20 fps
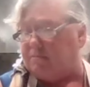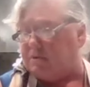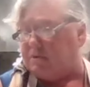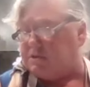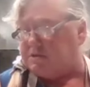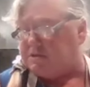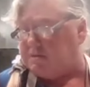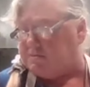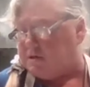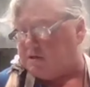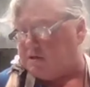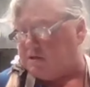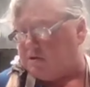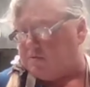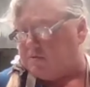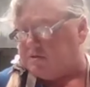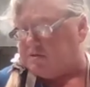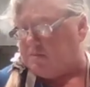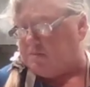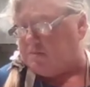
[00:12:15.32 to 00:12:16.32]
and
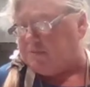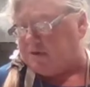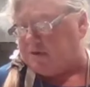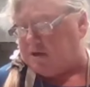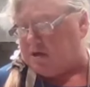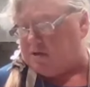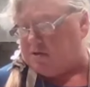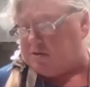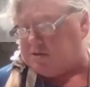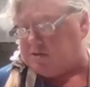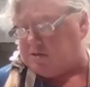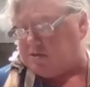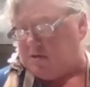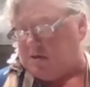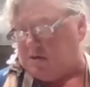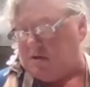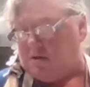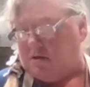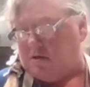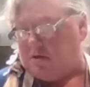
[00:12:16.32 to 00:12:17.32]
um, see,
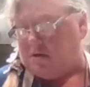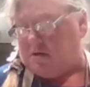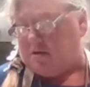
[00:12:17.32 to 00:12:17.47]
there was